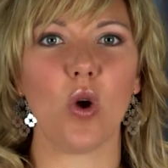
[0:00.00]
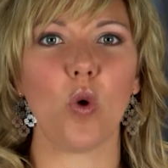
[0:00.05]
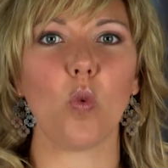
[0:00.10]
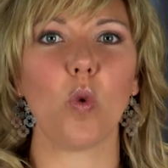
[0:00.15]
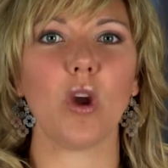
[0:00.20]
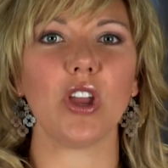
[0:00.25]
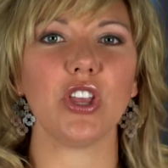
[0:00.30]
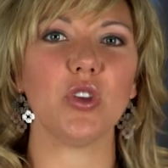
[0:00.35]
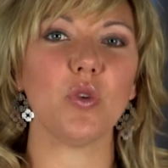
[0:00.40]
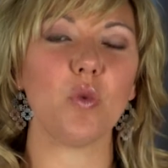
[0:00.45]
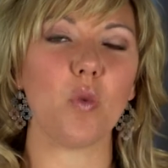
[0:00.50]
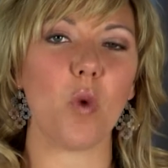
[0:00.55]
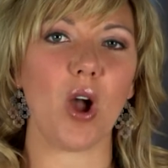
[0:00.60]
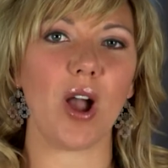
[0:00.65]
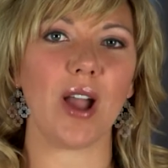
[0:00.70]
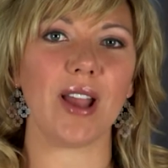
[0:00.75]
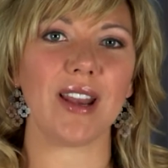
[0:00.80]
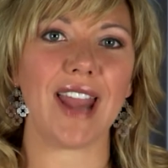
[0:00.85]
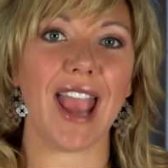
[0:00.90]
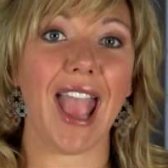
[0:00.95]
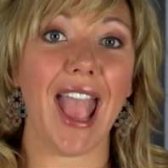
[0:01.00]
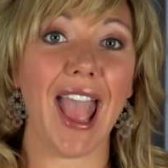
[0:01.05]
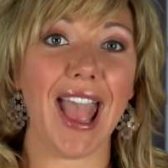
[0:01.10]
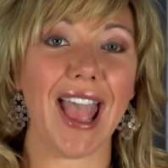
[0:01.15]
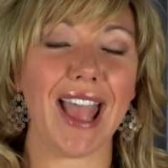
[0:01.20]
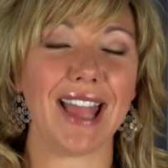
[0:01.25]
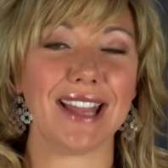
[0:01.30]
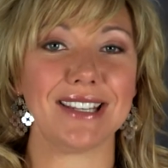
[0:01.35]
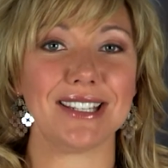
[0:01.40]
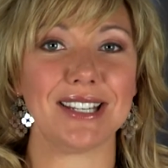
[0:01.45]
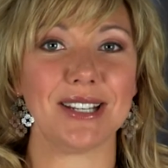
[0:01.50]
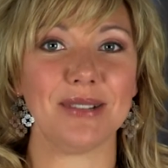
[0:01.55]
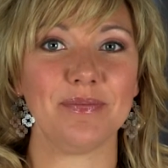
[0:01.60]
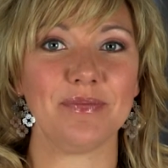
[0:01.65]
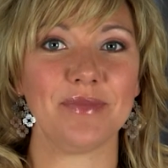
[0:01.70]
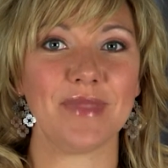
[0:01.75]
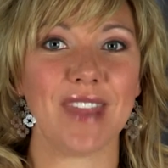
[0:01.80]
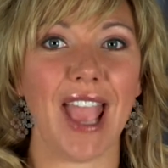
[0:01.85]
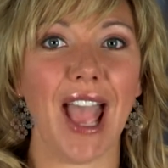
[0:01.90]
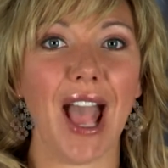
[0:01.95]
what you want and
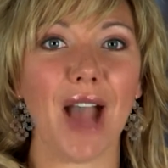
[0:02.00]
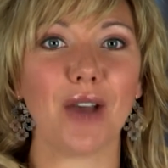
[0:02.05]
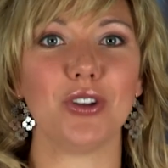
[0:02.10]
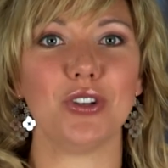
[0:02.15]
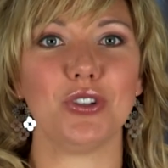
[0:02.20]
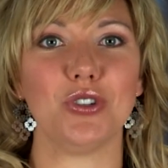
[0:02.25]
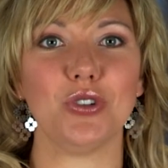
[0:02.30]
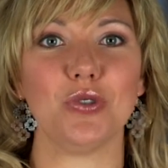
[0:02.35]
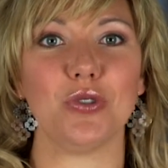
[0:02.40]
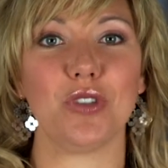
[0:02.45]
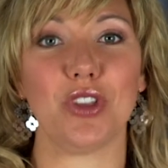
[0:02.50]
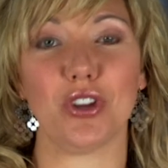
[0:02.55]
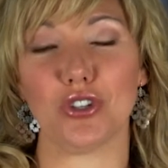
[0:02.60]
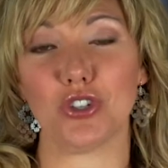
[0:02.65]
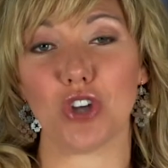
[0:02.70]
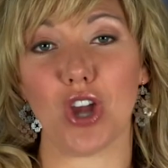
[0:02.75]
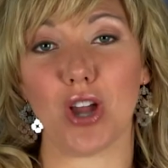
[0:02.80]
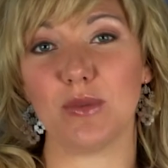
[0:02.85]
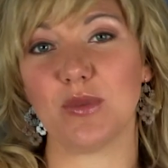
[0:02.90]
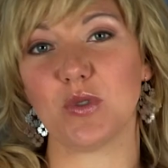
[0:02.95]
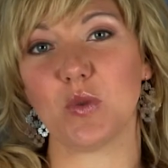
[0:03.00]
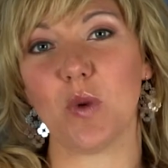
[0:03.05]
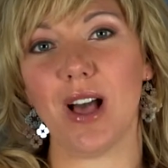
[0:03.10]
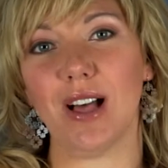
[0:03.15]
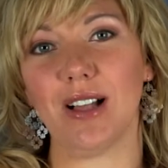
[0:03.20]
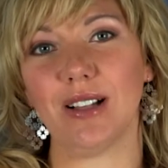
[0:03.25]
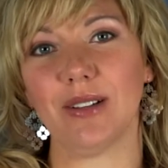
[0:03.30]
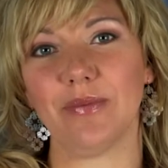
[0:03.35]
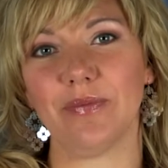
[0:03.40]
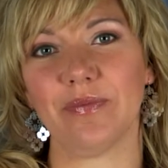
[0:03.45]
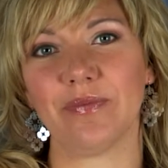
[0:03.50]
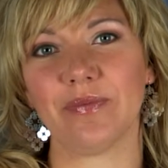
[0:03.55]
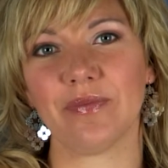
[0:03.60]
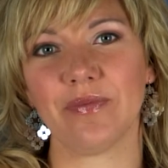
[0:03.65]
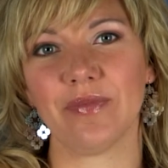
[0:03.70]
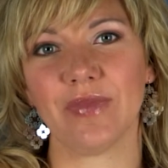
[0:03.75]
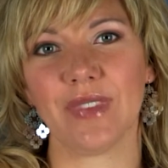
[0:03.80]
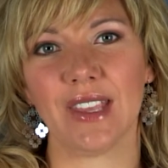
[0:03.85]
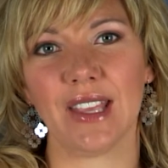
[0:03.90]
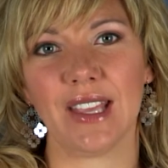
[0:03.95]
how to do their jobs well.
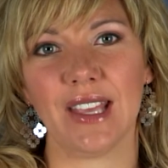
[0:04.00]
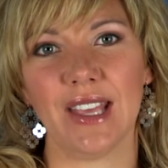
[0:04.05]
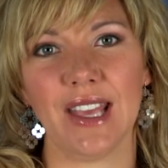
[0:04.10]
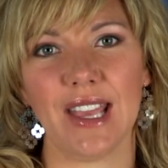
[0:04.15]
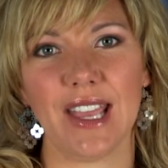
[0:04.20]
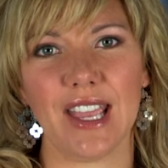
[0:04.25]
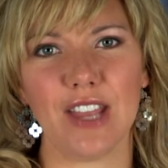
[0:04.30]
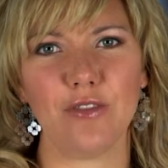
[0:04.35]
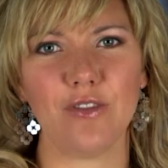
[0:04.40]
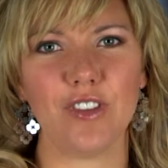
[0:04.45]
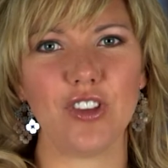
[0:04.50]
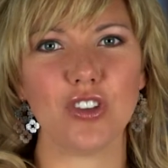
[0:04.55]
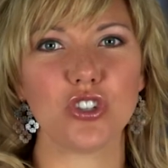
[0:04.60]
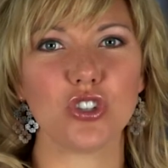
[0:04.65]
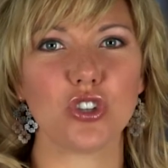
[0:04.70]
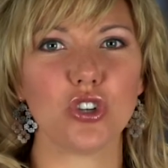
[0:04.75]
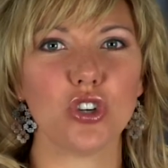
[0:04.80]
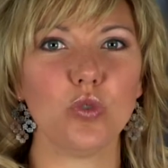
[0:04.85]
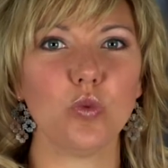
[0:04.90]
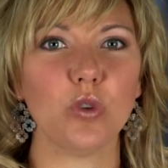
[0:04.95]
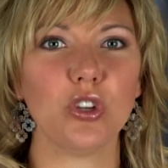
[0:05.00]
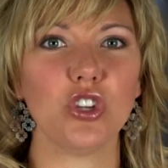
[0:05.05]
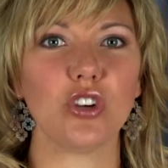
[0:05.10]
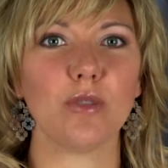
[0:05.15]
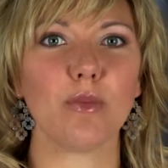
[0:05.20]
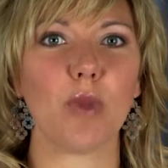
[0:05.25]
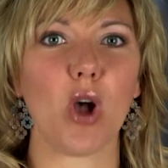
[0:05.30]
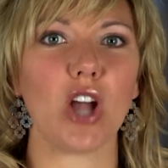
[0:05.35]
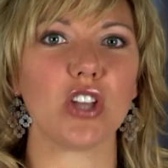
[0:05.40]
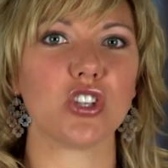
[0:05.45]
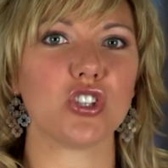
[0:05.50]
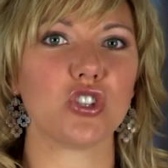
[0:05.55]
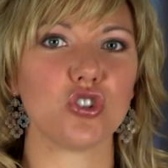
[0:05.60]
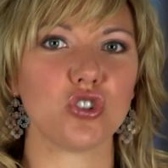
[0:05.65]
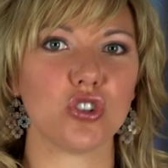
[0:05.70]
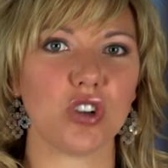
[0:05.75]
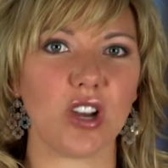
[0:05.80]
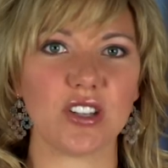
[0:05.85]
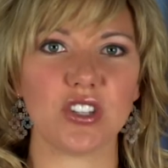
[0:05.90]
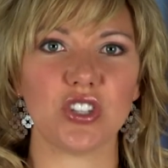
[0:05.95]
It feels good when your boss
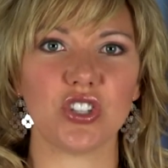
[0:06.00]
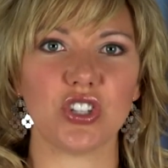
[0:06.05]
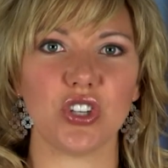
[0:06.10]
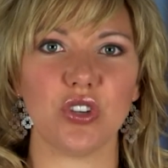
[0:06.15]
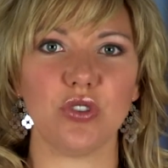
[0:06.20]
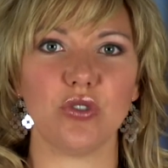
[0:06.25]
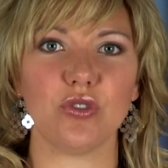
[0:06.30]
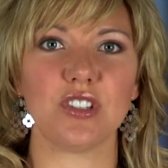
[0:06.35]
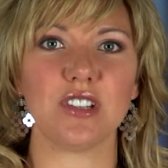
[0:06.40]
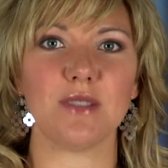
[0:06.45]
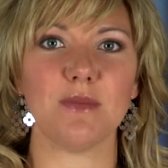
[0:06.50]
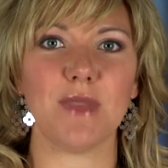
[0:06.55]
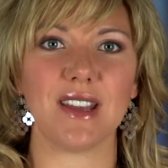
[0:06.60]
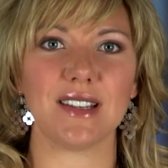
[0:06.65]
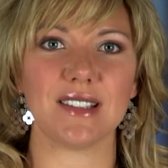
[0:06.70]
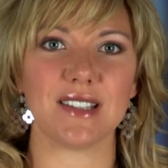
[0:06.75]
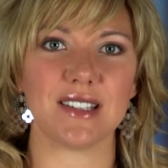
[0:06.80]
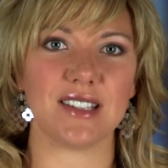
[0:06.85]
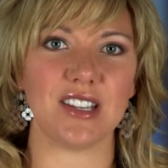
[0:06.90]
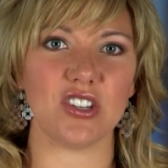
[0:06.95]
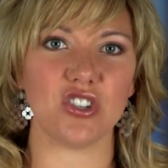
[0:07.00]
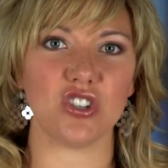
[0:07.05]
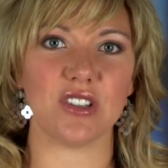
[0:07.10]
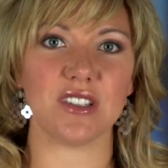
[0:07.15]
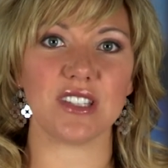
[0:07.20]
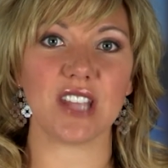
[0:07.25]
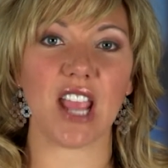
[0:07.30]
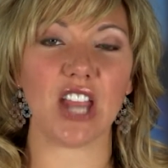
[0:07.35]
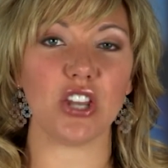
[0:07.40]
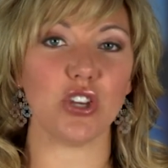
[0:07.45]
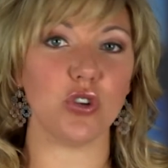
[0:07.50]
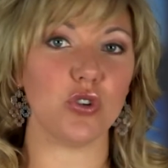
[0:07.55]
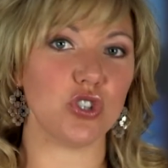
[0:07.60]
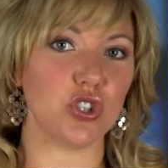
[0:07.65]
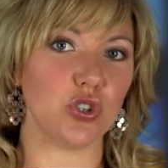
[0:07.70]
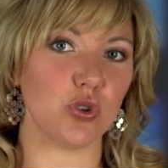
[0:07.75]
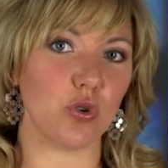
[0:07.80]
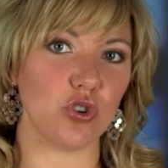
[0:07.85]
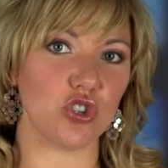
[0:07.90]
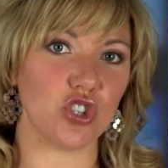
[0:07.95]
trusts you to make decisions and
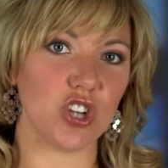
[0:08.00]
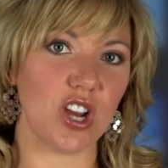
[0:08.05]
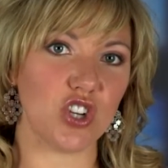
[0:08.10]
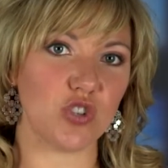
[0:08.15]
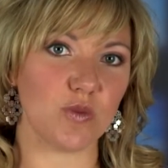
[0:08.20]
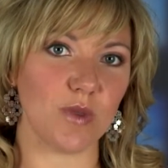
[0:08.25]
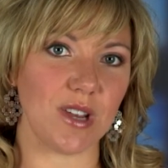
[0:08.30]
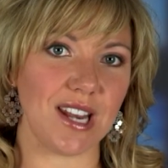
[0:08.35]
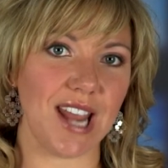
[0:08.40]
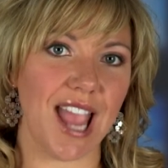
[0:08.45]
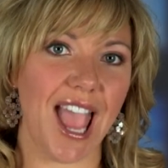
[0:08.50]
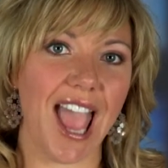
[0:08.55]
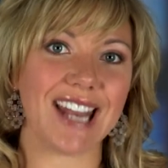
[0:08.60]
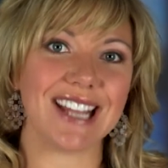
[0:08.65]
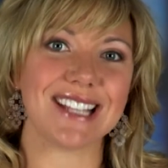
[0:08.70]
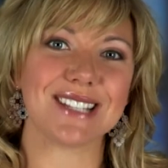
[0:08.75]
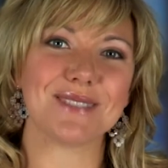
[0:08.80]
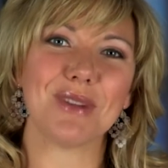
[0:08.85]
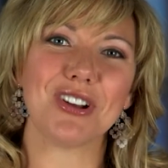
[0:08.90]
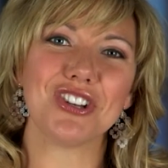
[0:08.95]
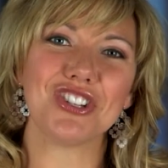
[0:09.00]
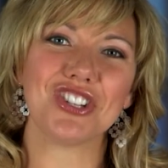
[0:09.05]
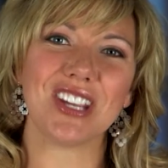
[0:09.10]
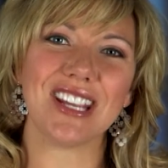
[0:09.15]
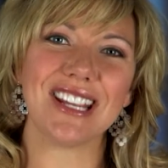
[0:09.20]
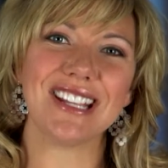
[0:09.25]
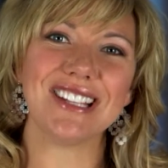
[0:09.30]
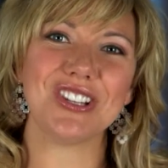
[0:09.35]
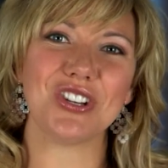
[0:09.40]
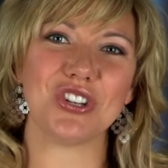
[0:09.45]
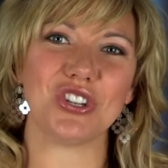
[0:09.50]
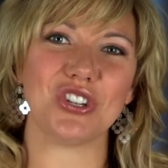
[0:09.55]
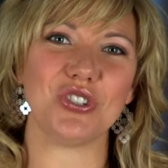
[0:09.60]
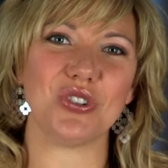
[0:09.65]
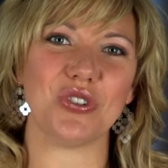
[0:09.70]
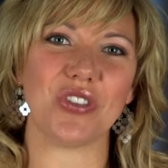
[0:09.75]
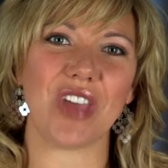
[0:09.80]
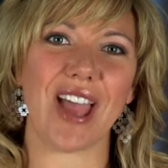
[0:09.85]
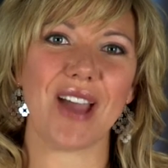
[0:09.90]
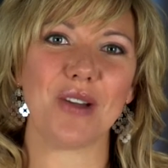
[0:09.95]
use your own judgment, and it's much easier to
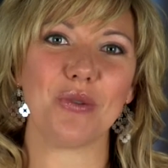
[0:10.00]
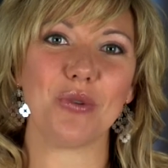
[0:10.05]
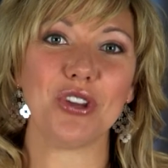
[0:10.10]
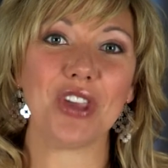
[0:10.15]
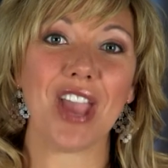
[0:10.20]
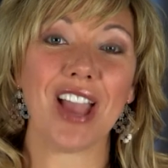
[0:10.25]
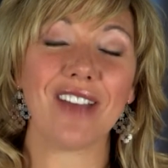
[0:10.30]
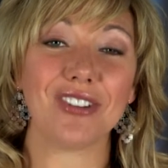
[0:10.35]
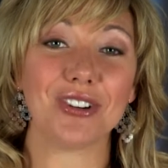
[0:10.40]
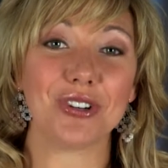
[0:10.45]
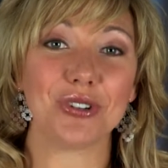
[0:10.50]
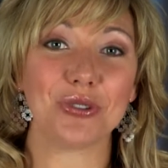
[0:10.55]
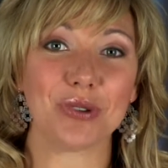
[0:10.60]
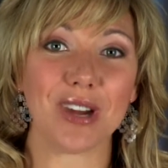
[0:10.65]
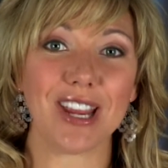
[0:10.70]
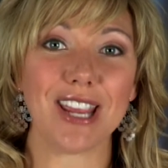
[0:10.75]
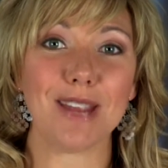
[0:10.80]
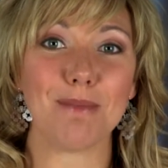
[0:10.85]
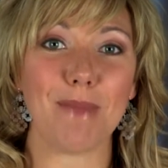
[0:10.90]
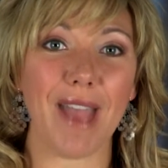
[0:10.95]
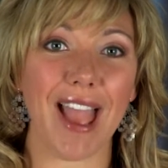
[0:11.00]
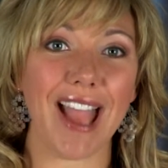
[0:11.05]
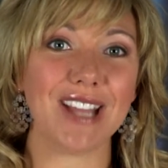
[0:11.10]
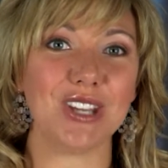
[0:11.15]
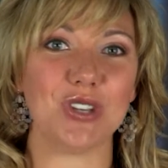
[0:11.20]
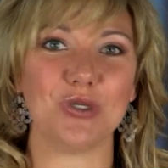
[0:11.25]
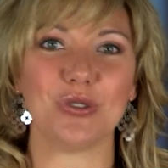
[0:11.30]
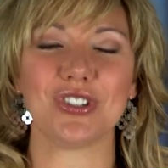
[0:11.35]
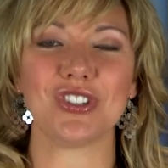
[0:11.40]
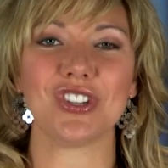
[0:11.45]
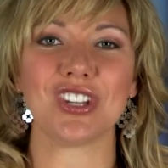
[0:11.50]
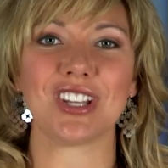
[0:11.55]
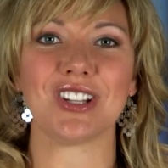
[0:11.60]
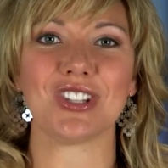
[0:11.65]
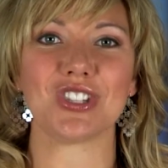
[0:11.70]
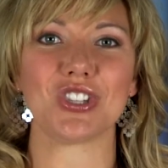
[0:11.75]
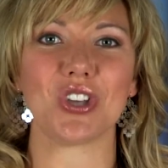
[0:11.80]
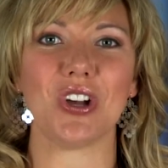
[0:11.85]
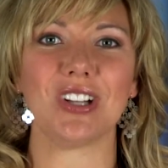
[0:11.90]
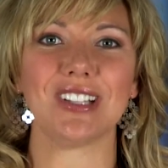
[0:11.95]
do that when you have a great manual to
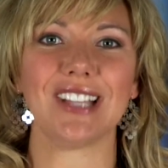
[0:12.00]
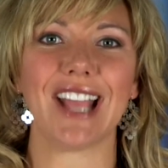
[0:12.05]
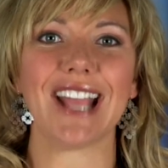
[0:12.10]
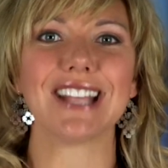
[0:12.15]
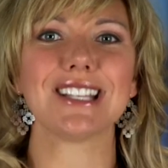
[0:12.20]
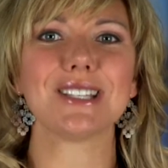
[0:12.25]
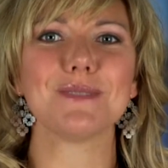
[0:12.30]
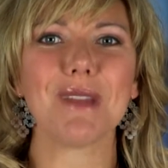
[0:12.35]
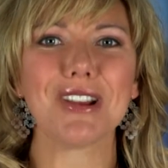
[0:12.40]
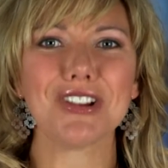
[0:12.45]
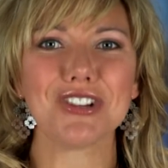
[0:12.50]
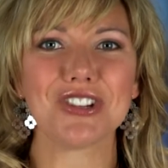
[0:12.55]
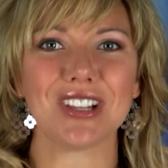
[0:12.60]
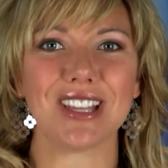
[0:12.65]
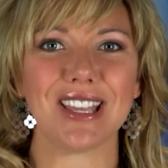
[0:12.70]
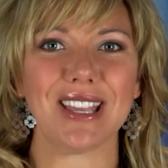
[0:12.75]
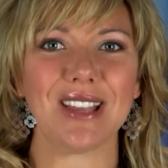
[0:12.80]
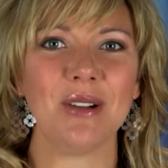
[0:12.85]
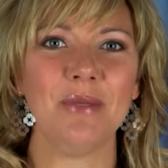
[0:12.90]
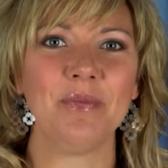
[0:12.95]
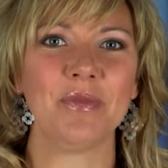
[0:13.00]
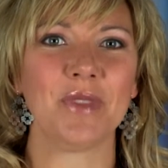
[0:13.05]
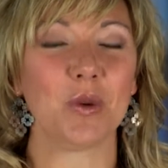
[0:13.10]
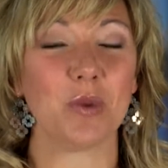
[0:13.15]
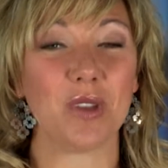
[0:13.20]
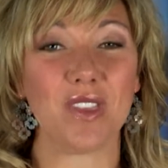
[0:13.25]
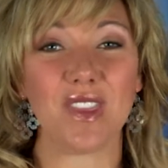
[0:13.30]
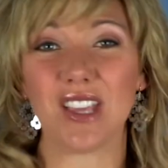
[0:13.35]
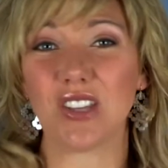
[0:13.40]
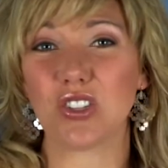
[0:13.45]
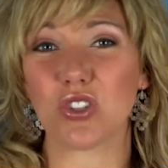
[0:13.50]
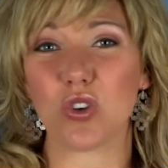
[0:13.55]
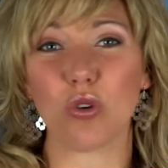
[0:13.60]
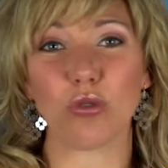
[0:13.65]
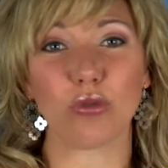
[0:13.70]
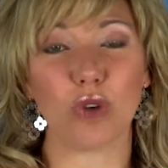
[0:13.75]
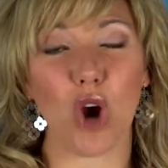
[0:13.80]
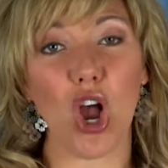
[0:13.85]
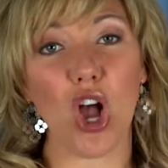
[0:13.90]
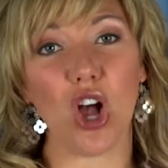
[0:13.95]
consult, especially when things
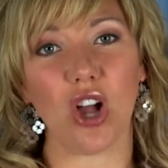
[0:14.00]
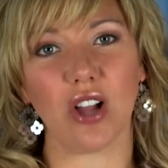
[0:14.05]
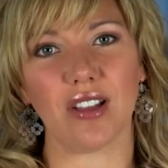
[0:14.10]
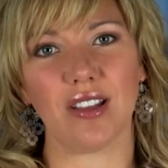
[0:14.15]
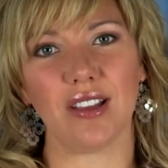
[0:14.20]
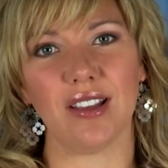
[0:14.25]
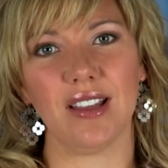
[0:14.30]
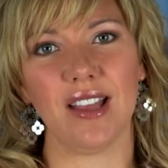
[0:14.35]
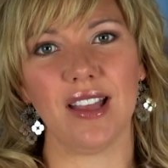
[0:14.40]
go wrong.